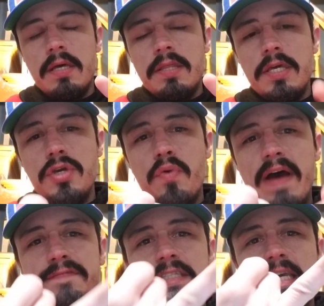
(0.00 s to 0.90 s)
the
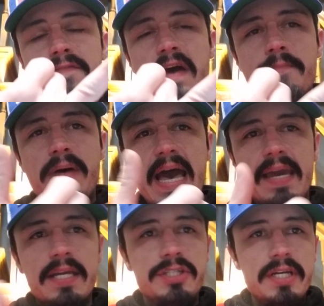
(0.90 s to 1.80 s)
UFC event
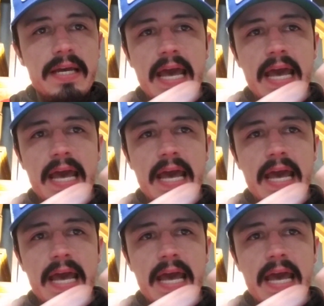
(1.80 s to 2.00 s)
package,